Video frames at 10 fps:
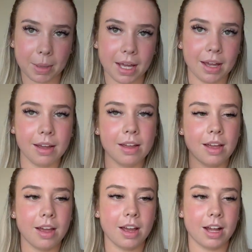pair.
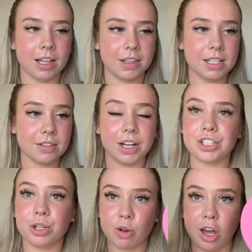These have
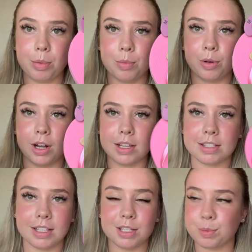actually gone up in price.
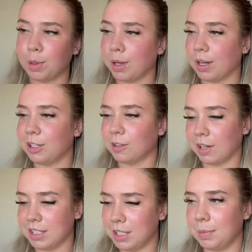These were
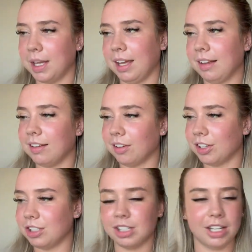90p
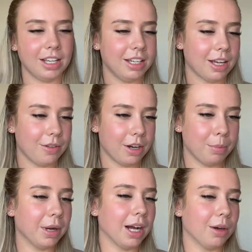last year and now they're a
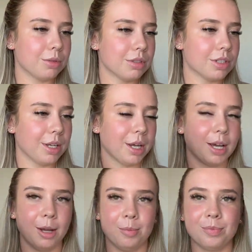pound.
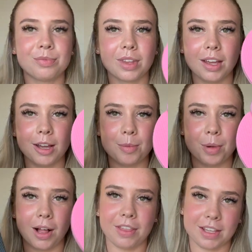Um,
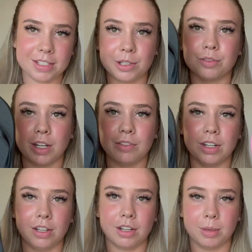but they're still really,
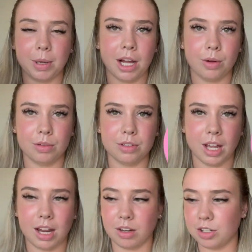really good, a pound.
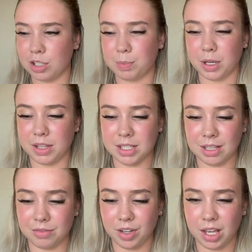And I just buy these
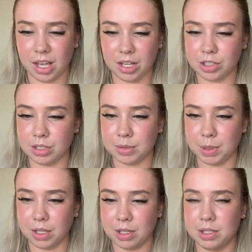every year just
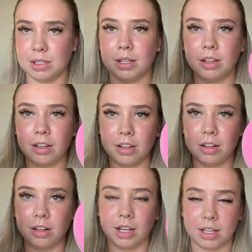because
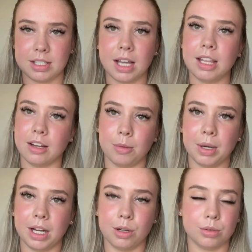like I say they're a
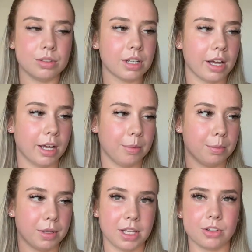pound
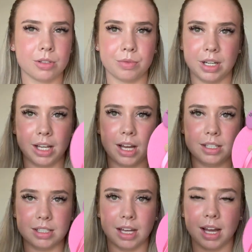um, but they're just really
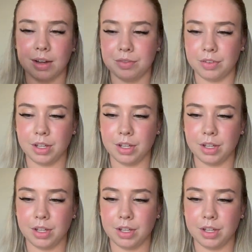handy to have